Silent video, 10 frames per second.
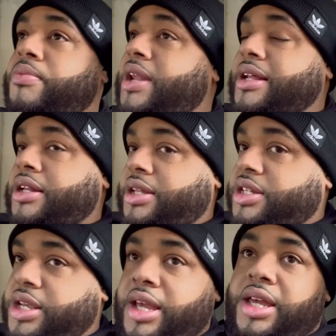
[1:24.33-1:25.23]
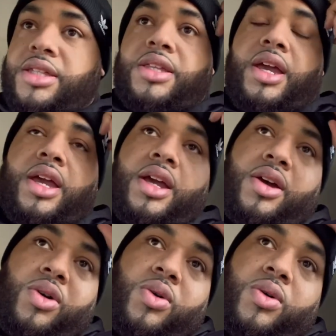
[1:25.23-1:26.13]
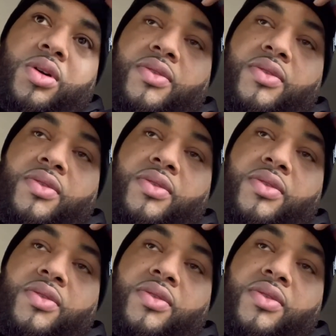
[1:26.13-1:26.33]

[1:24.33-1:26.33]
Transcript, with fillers: like the DJ gets there or the